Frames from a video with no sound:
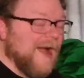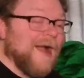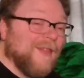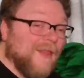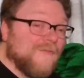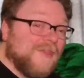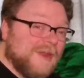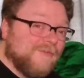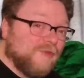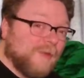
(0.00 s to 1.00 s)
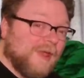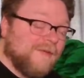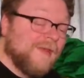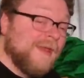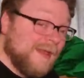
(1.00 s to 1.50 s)
I love that he's doing
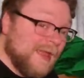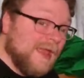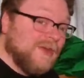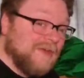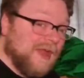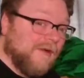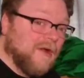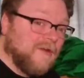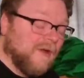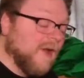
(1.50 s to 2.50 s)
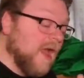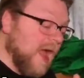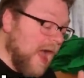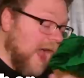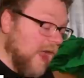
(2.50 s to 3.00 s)
it in character.
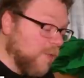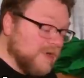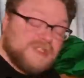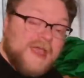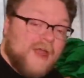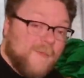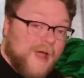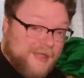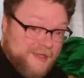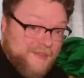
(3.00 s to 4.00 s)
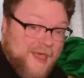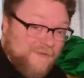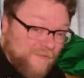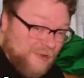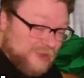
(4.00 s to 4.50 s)
I wish he had a mic in that
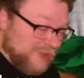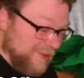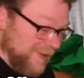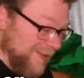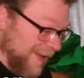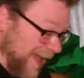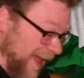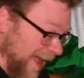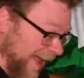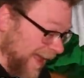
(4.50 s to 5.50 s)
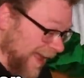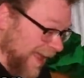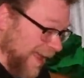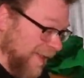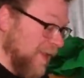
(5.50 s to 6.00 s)
version.
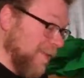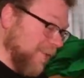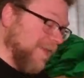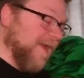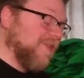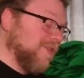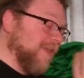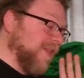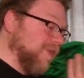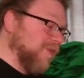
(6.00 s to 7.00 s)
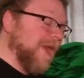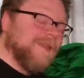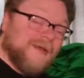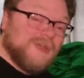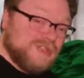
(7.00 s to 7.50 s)
But that's a
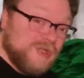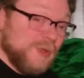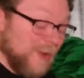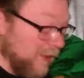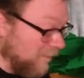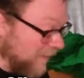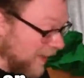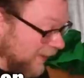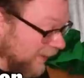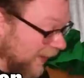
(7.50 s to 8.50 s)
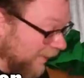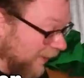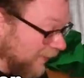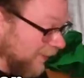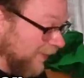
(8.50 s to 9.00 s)
great touch to do all of that in
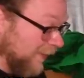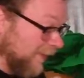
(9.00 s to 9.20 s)
character.